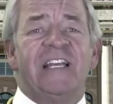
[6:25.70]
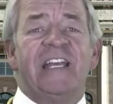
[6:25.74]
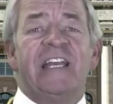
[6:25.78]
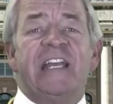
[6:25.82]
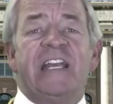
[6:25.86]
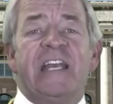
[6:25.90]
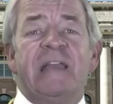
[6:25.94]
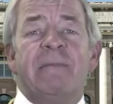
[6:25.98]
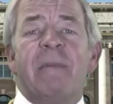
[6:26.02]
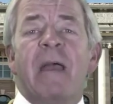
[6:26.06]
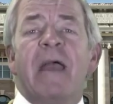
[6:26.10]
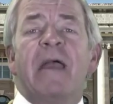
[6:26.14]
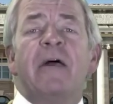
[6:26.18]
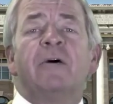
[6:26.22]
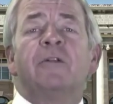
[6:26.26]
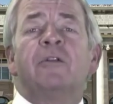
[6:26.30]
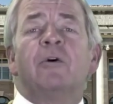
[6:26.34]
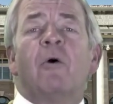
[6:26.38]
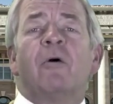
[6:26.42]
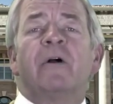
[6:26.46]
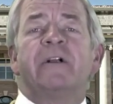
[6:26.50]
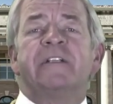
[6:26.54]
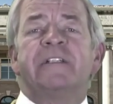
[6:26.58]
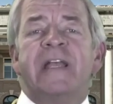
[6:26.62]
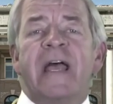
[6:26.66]
Emailed
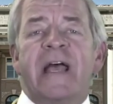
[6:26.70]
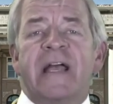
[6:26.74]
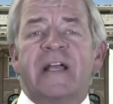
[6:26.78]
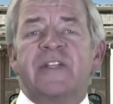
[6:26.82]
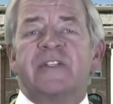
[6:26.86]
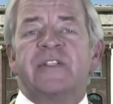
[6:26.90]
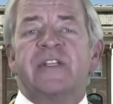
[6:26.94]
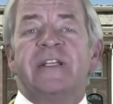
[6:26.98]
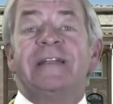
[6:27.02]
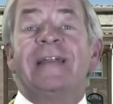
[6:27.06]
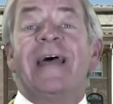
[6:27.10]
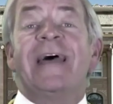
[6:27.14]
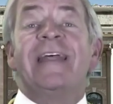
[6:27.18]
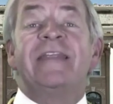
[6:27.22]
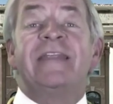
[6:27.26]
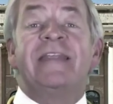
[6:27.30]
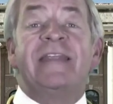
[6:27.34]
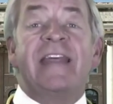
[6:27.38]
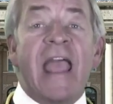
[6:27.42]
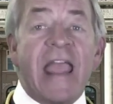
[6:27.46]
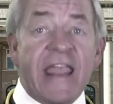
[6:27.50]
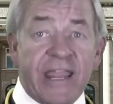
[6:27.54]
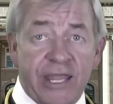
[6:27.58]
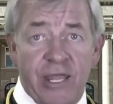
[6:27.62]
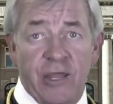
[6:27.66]
or texted
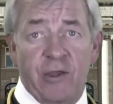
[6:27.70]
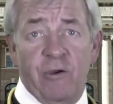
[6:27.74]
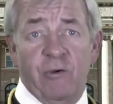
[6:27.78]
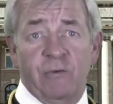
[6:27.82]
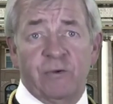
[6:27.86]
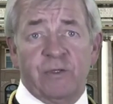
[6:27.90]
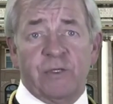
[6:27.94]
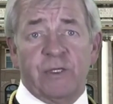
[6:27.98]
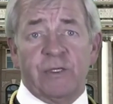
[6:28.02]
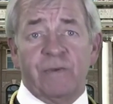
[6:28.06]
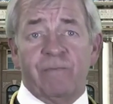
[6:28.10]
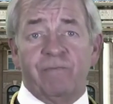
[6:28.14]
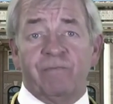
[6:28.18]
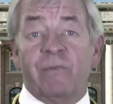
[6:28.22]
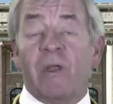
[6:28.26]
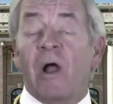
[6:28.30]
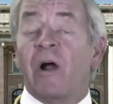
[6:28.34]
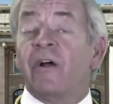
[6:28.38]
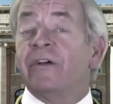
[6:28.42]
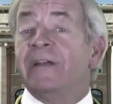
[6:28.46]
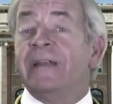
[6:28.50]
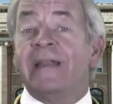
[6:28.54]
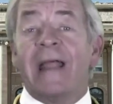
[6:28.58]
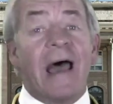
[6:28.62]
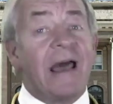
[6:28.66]
thank yous
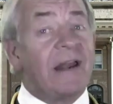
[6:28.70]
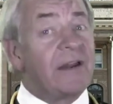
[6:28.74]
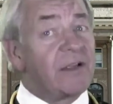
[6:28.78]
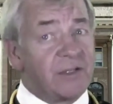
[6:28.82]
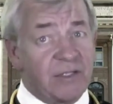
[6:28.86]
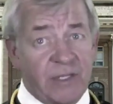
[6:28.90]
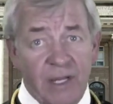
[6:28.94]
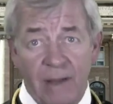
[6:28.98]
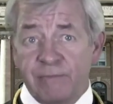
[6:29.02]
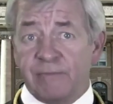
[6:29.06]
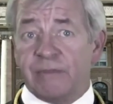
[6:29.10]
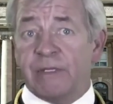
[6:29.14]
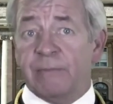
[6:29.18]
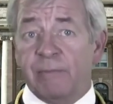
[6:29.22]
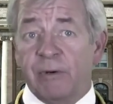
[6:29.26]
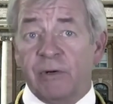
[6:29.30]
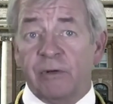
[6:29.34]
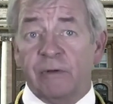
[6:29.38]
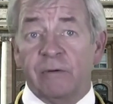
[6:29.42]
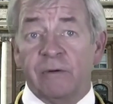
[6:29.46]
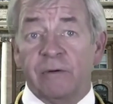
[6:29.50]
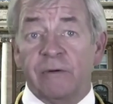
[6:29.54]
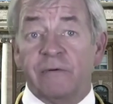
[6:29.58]
are not acceptable